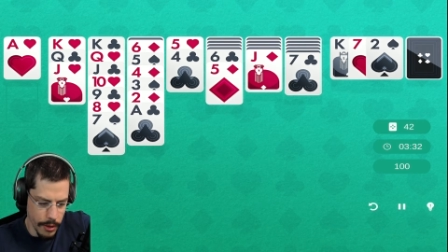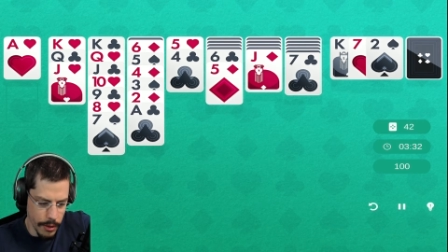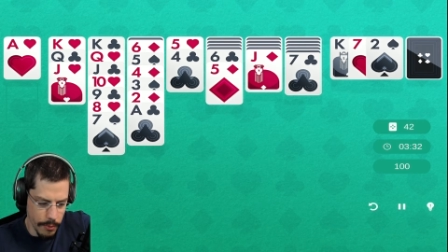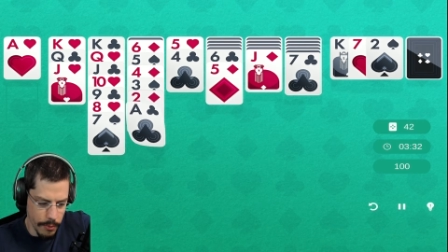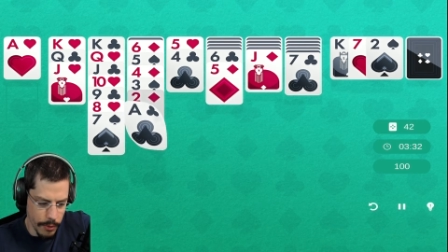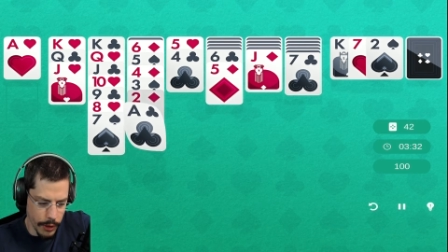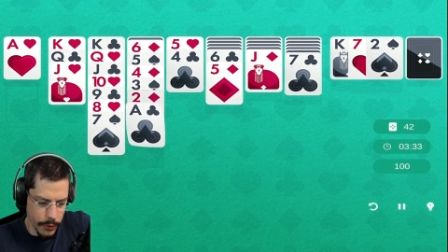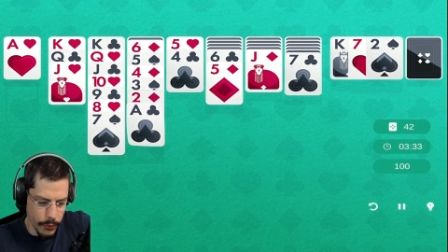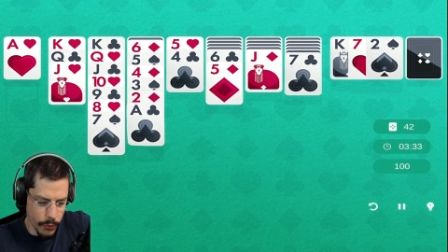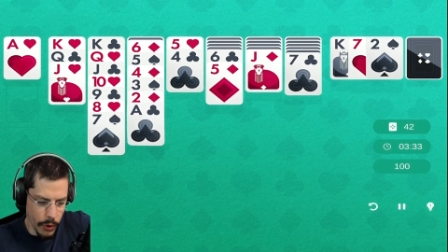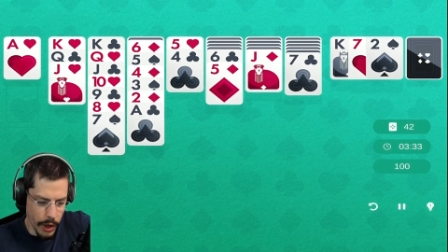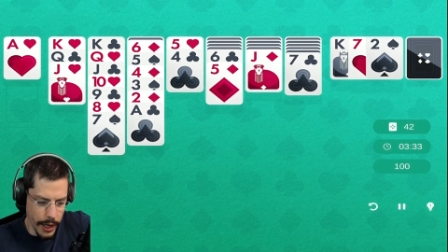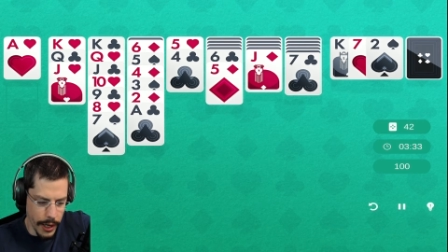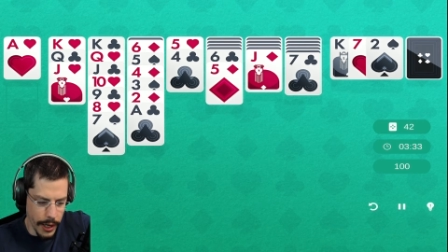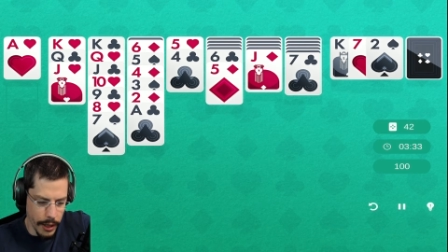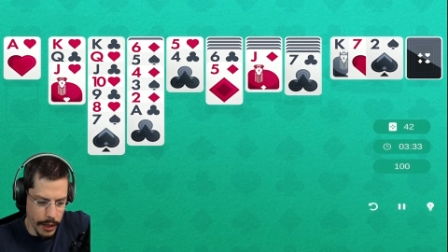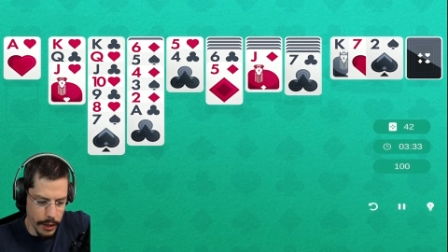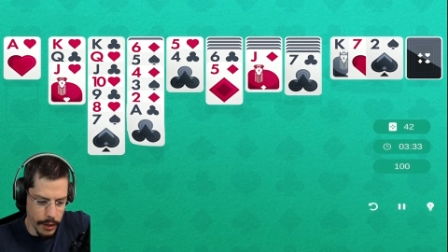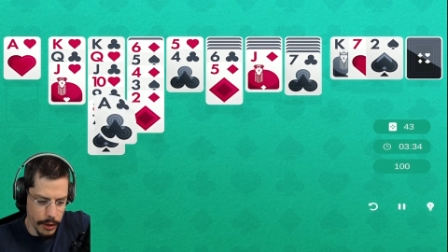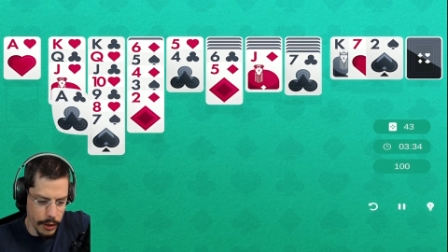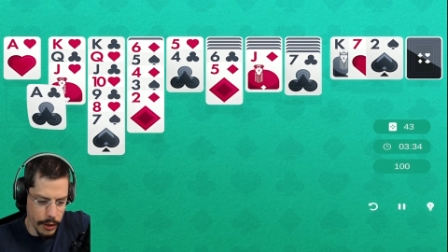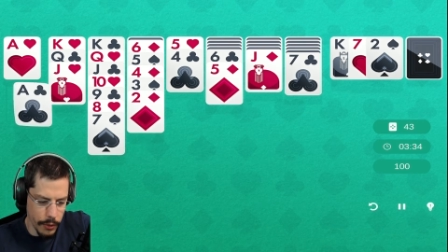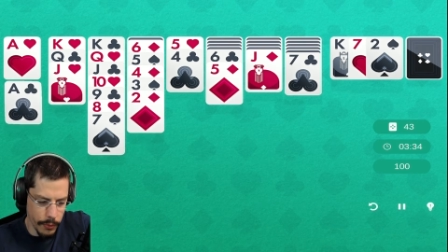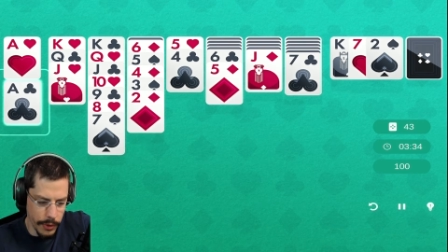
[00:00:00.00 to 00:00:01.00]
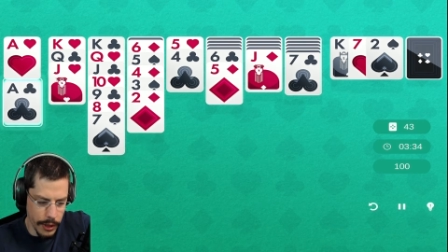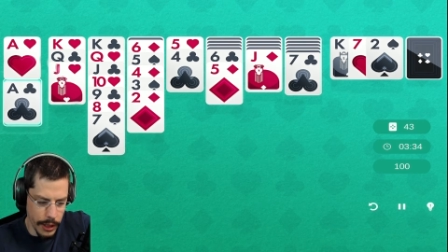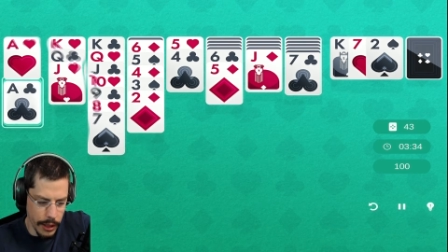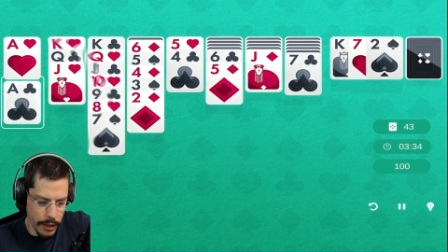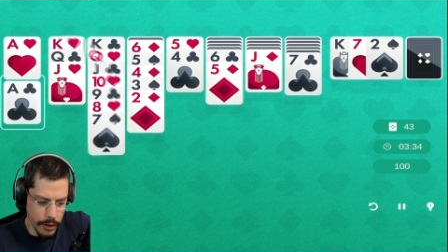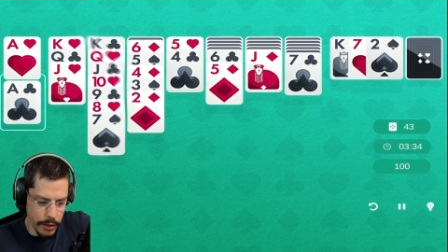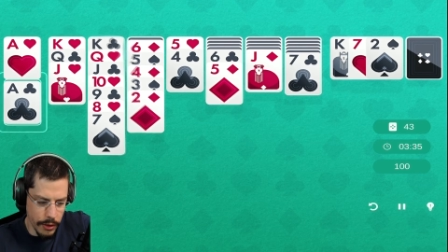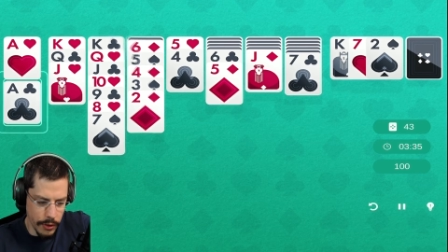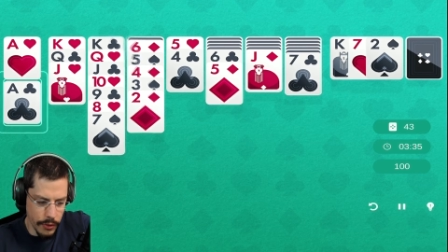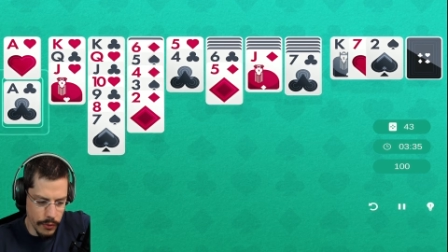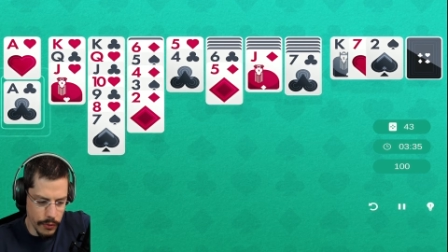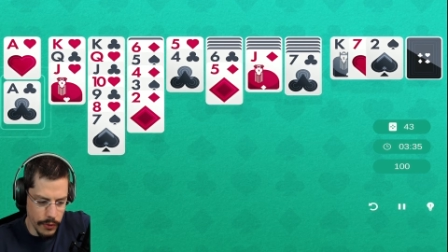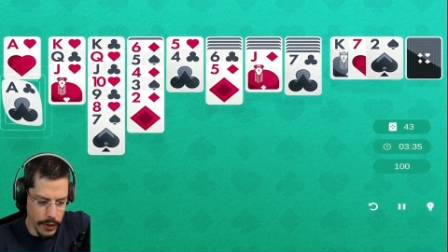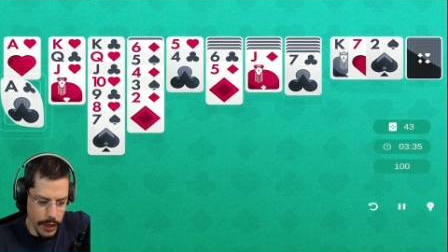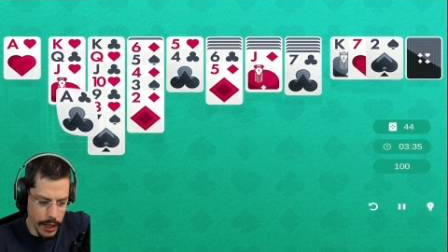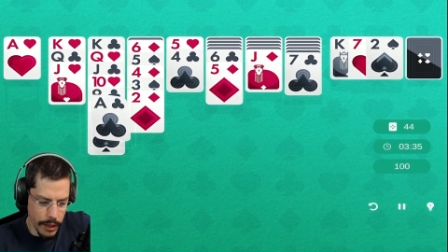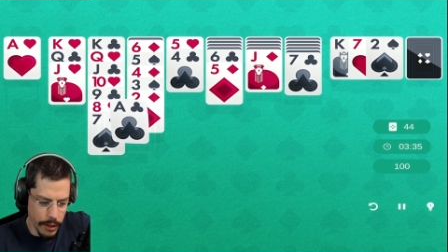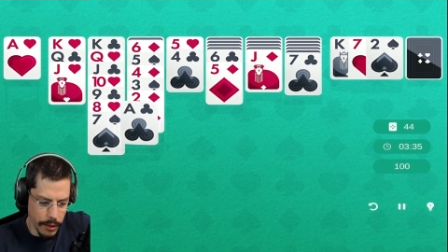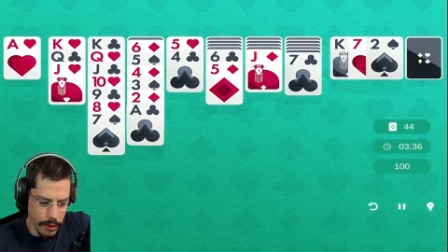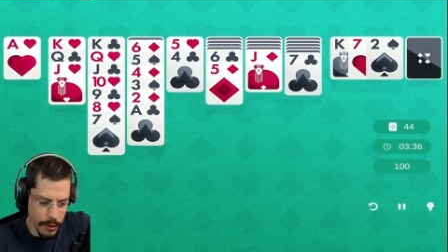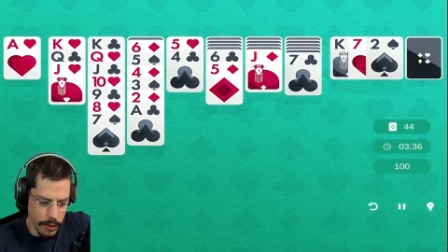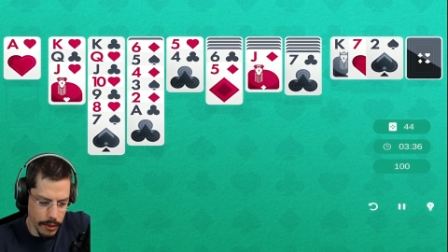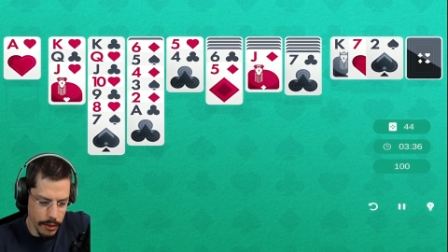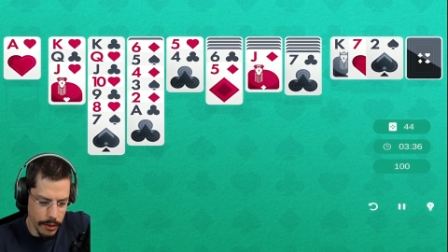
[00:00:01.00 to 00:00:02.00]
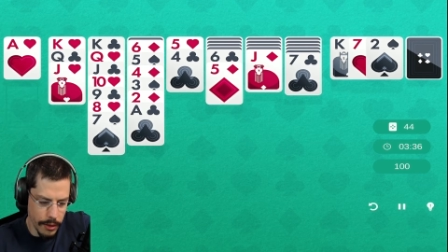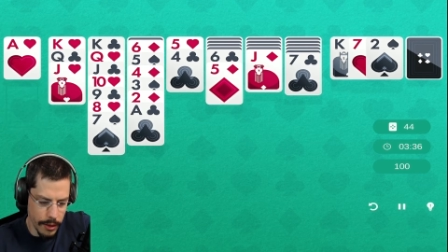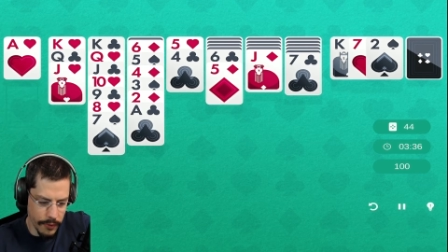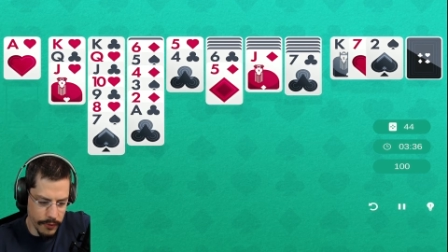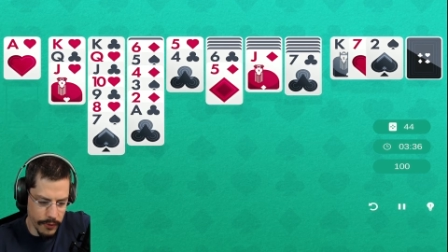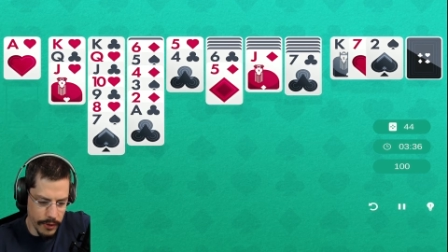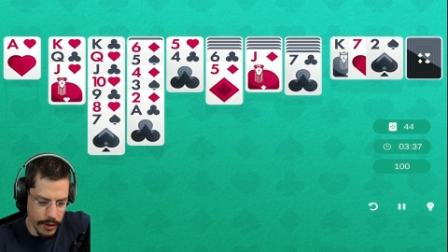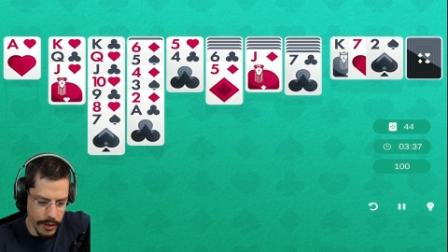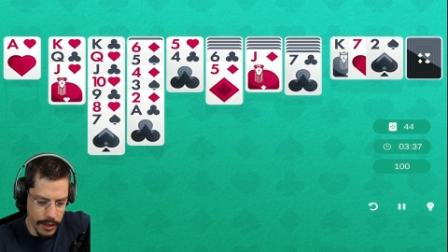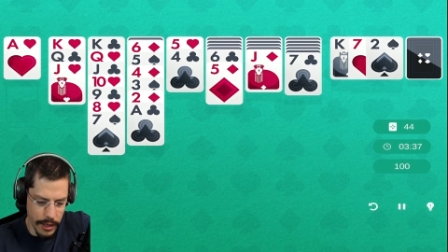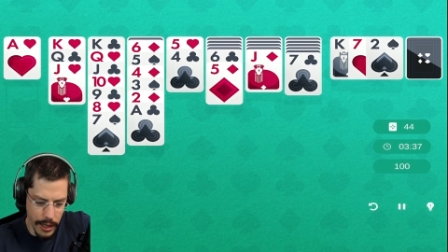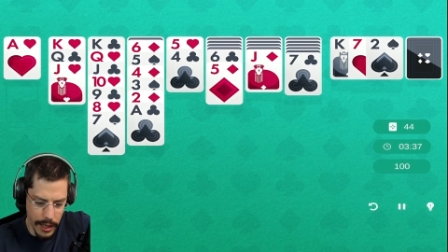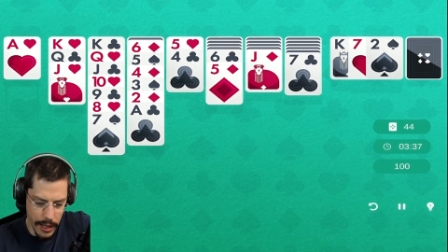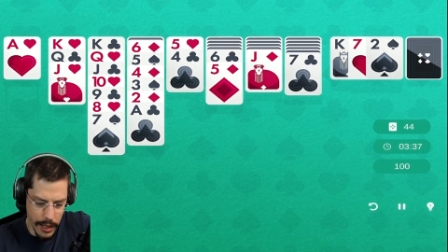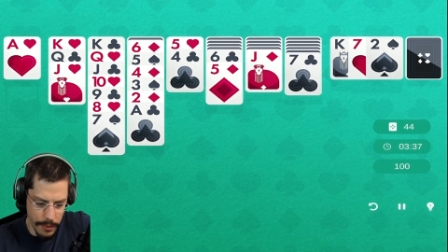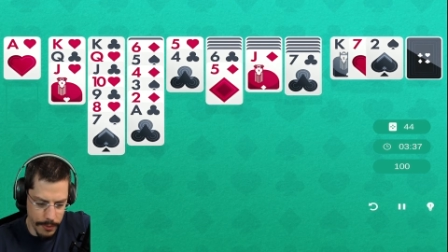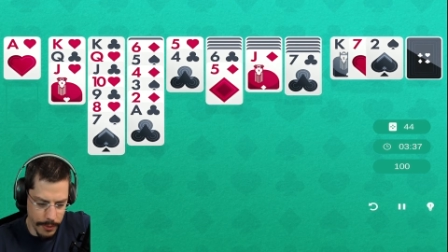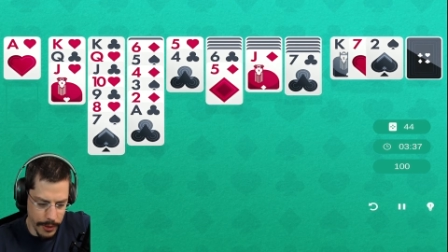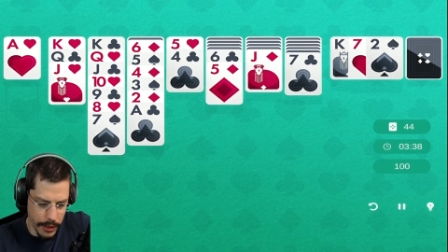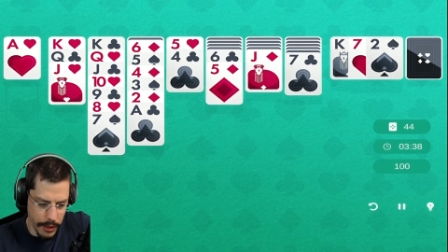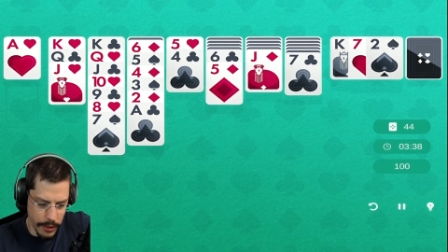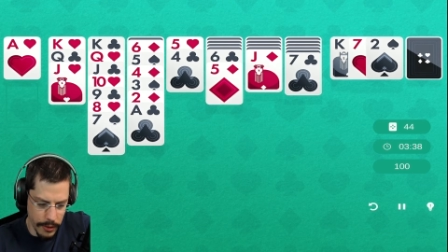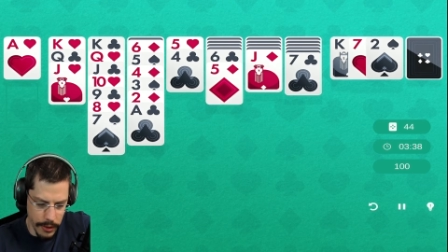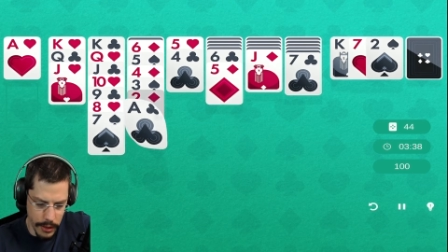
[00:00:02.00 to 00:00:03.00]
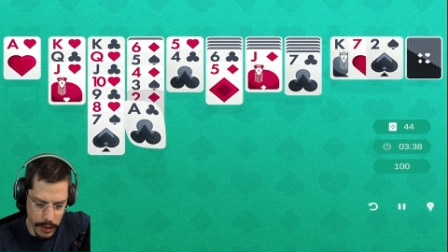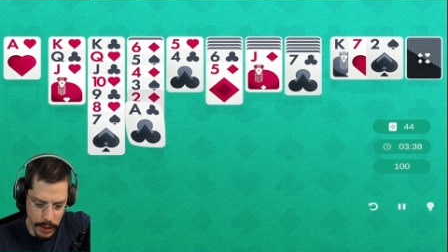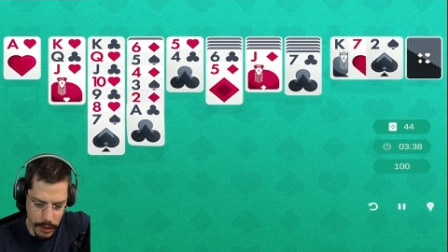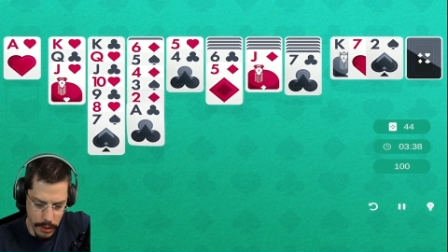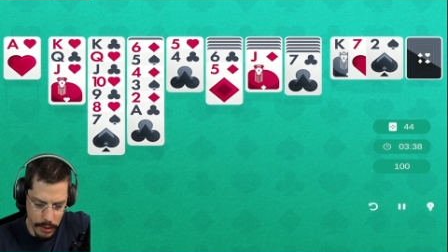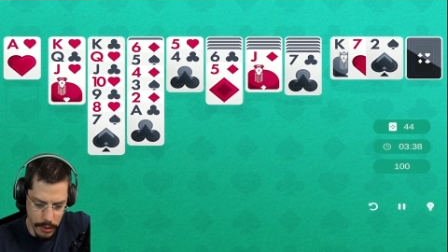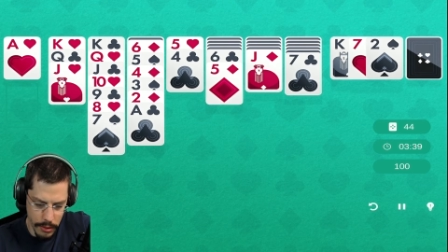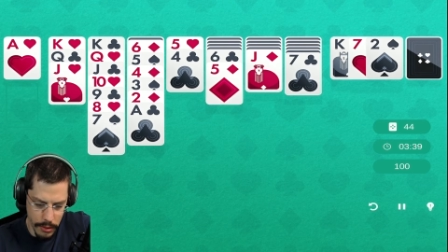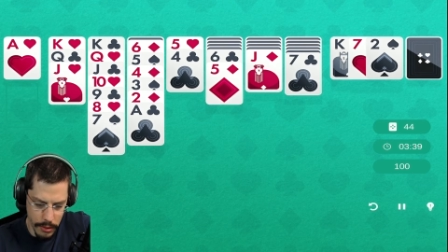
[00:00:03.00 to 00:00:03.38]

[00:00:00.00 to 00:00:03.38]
But why? Do we need to do that? Does that help anything?